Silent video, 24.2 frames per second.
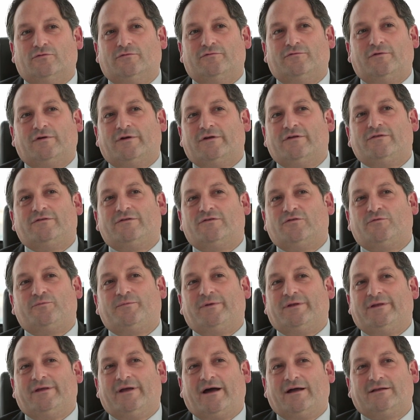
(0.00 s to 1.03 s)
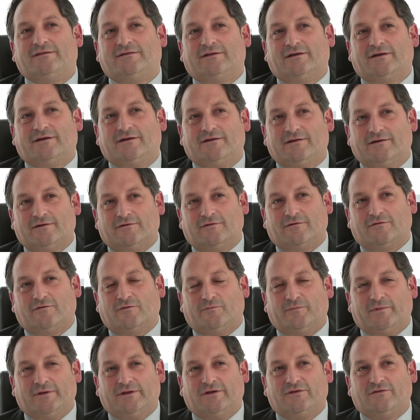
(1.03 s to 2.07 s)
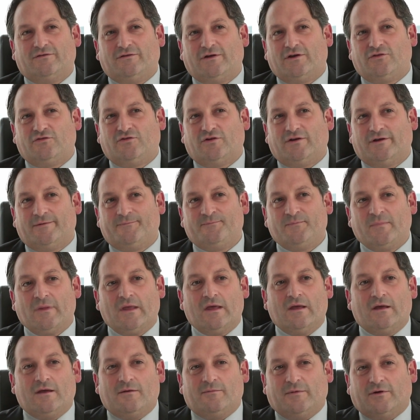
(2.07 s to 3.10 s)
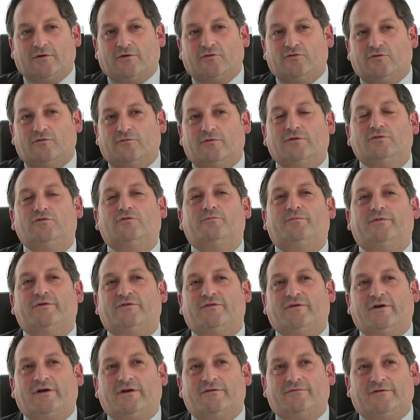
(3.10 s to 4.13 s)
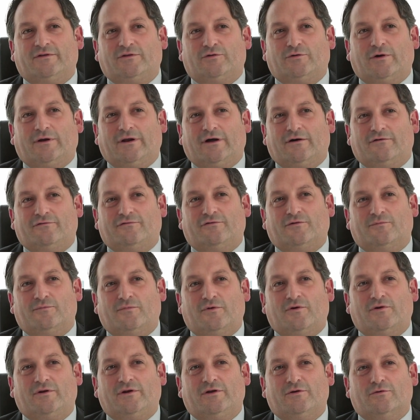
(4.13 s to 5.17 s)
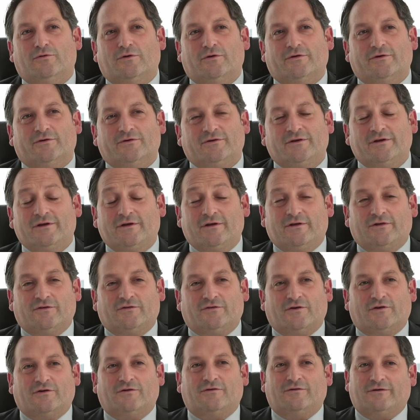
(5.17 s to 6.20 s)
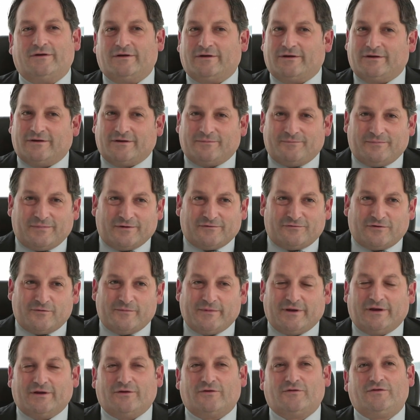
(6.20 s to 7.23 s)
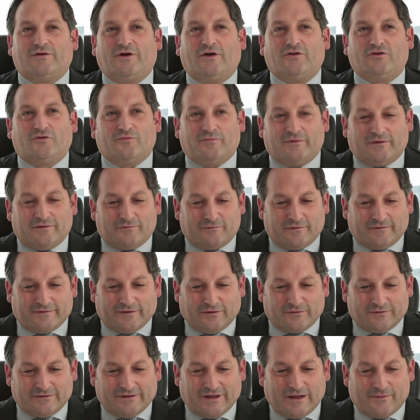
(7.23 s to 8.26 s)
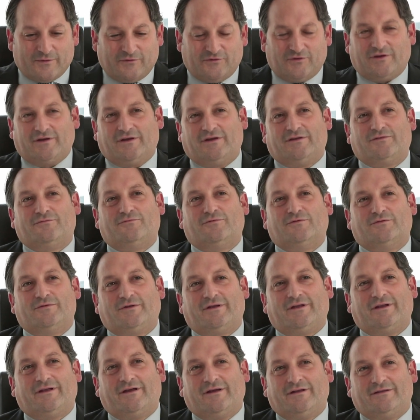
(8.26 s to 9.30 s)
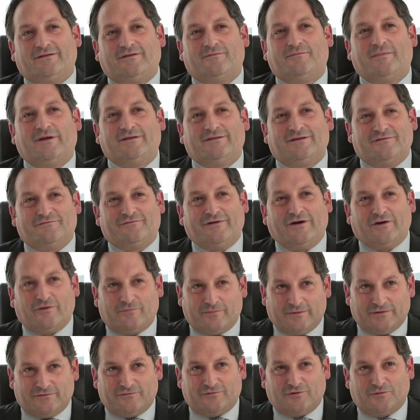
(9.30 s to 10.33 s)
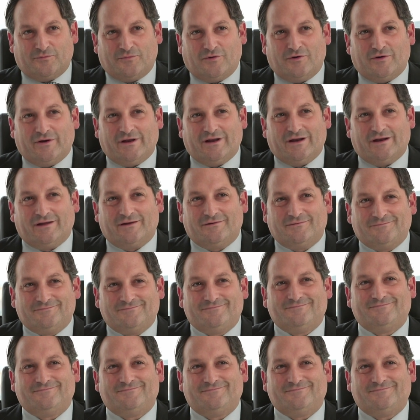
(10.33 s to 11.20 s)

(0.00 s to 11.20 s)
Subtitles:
do, for instance, pediatric orthopedic surgery, because you want to preserve it to allow for bone union. So performing an osteotomy without damaging it would create a better environment for bone healing.